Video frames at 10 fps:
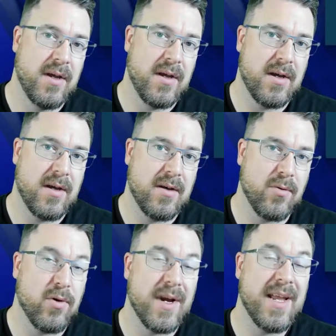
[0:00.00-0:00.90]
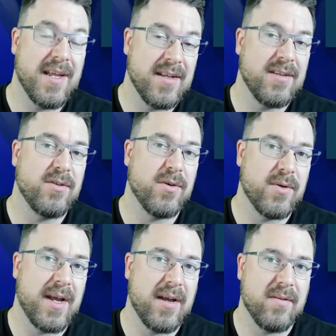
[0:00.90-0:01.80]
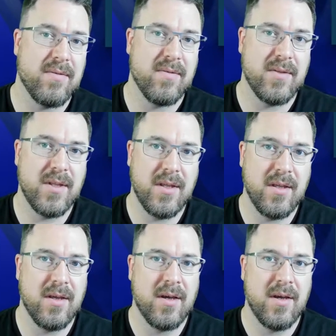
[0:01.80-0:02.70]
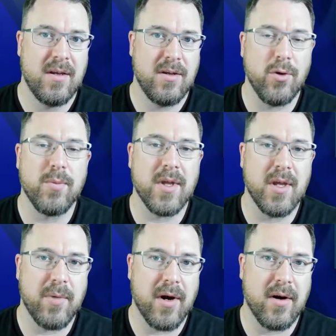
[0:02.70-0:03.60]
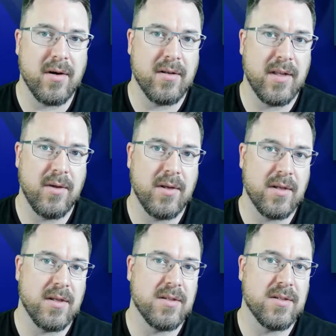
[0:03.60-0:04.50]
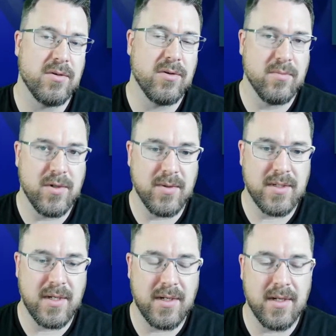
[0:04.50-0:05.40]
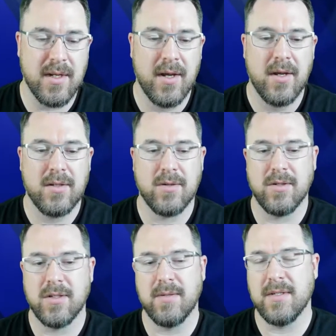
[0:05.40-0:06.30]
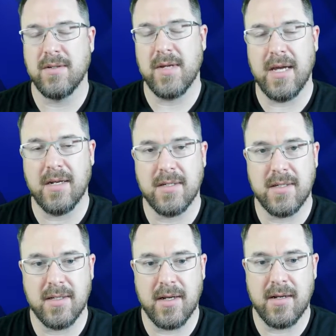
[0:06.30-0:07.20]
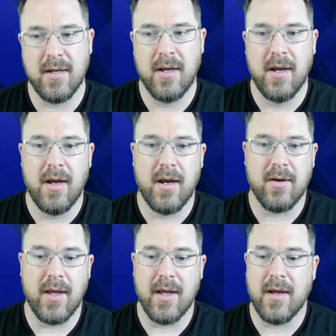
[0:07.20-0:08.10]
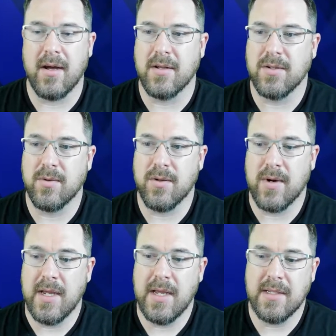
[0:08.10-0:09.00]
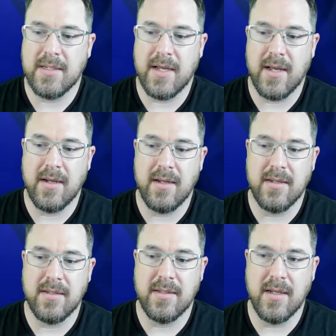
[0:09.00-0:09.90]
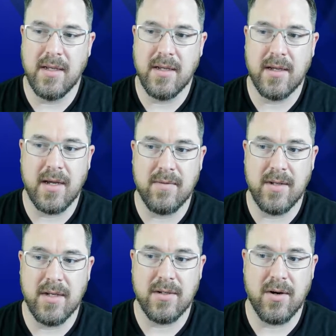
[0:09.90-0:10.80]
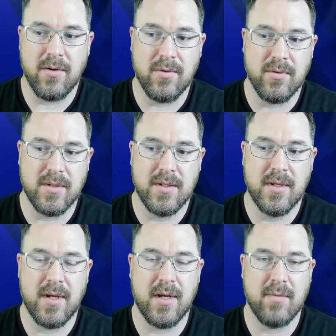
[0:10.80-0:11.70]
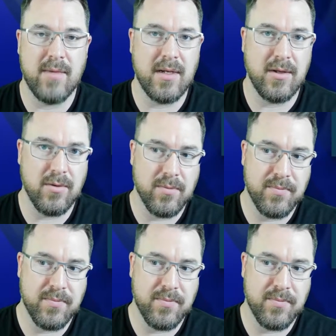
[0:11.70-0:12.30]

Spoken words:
you don't have the duplicate part that you can consume to ascend it. So it just means you can't ascend that. Okay, so on the right-hand side is the kind of the Eternals menu.